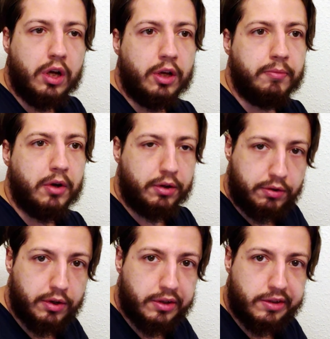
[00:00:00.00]
I'm
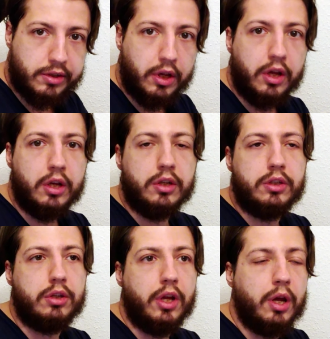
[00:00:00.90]
Artris, and
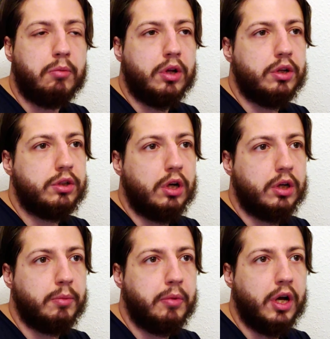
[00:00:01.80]
today I want to
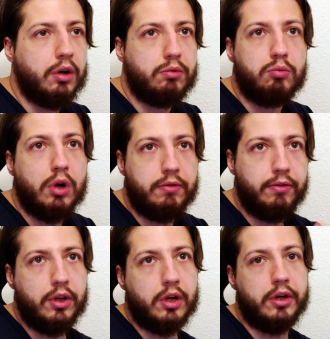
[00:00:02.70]
talk about what
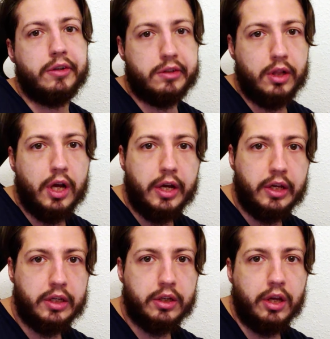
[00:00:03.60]
VR is
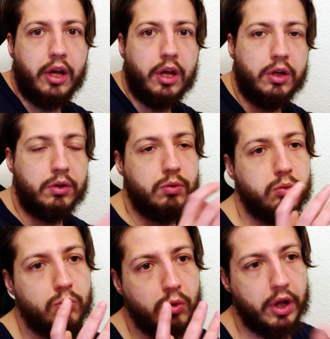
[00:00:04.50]
like and
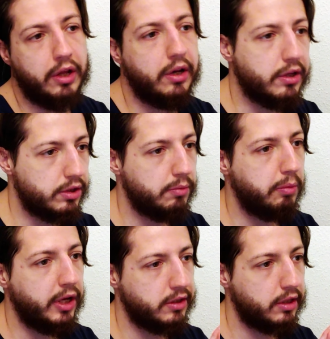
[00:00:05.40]
what it isn't
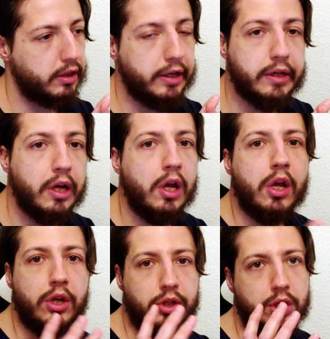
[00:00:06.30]
basically.
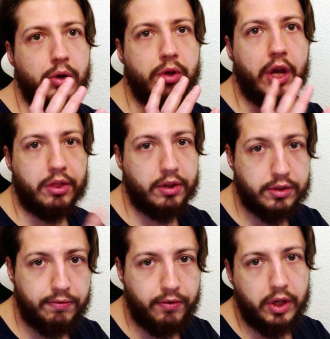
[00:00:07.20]
So yeah,
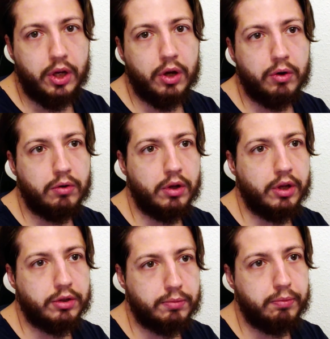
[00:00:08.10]
this video
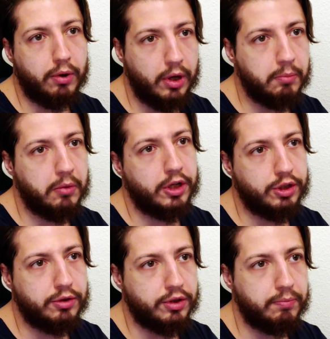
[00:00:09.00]
is pretty
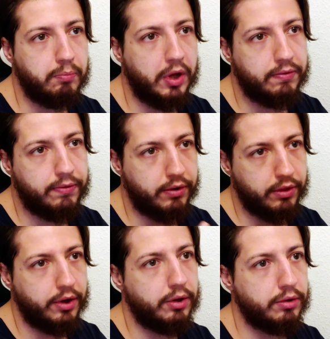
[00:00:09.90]
much meant for
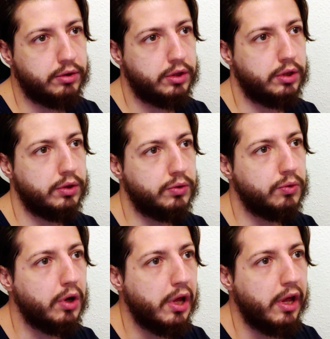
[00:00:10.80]
those
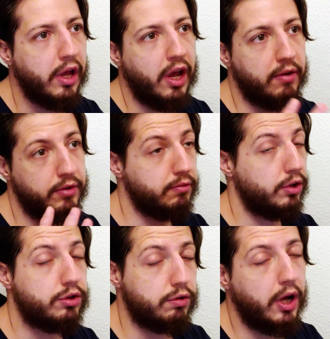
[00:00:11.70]
who have
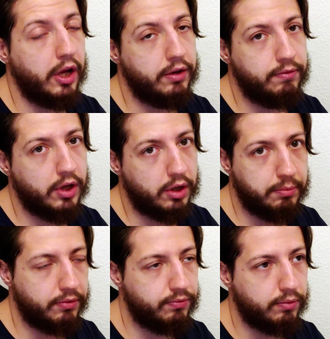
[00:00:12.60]
never tried VR
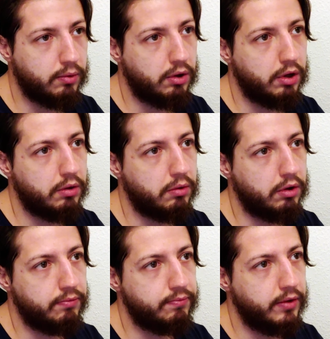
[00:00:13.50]
before
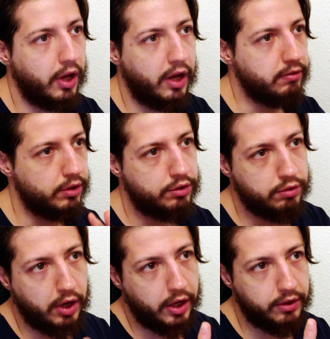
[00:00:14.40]
or haven't
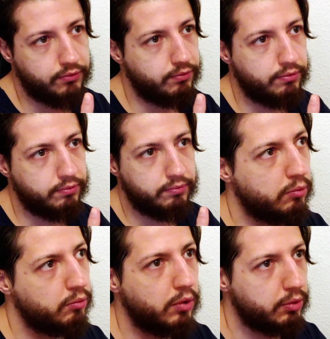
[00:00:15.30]
tried
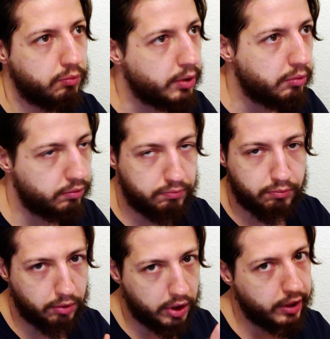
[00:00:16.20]
what we would
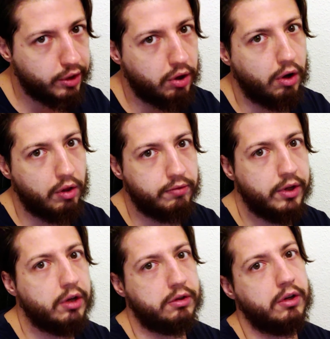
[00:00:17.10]
really call
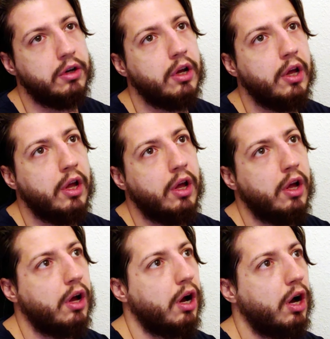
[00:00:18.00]
VR.
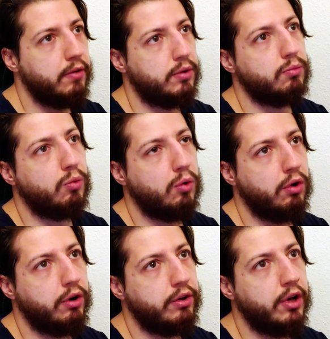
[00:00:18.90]
Never
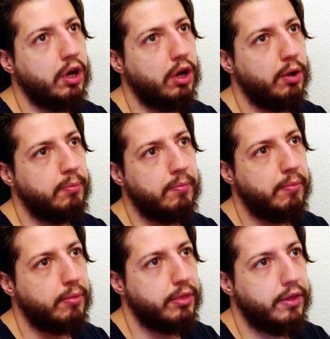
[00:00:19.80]
worn
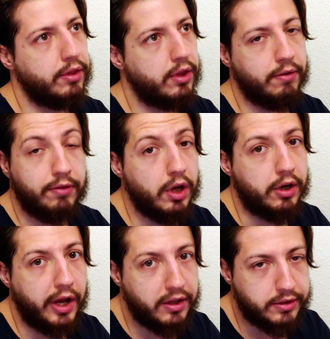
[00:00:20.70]
the
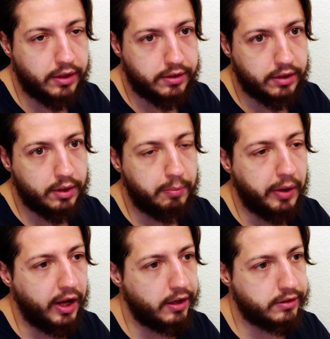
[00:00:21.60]
VR headsets in the
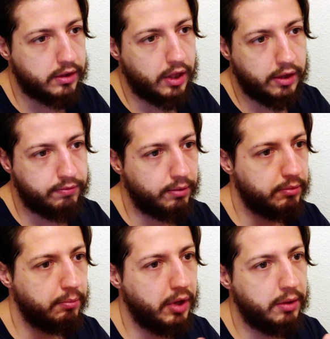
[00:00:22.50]
past, like from
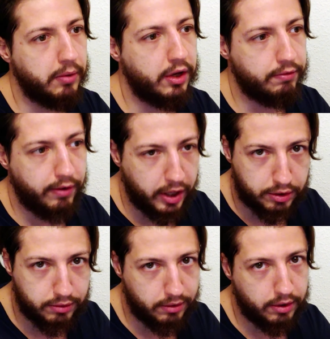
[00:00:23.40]
the main
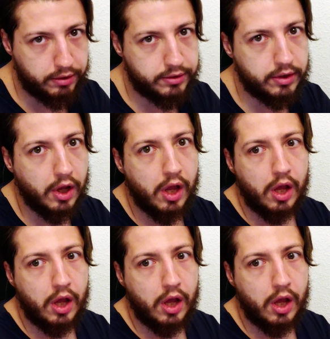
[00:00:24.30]
manufacturers.